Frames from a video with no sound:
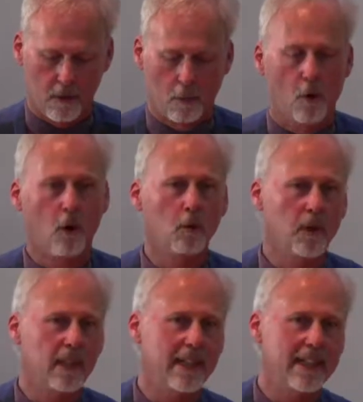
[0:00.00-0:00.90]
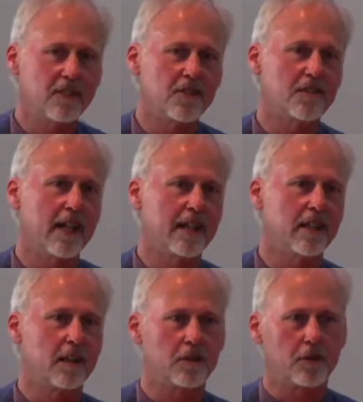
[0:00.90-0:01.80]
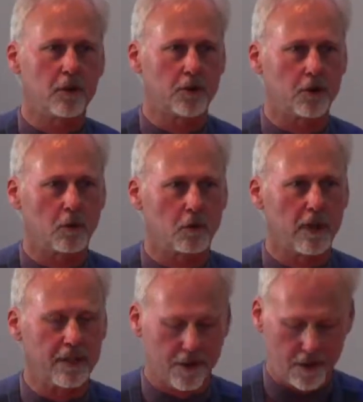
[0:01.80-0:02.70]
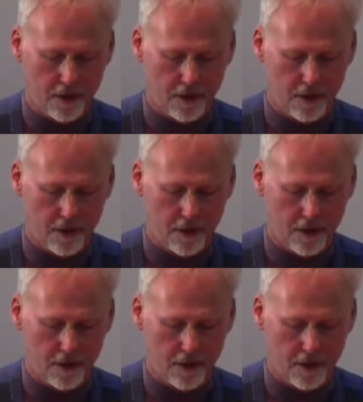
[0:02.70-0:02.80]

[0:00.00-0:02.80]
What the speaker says: more willing to take a social risk.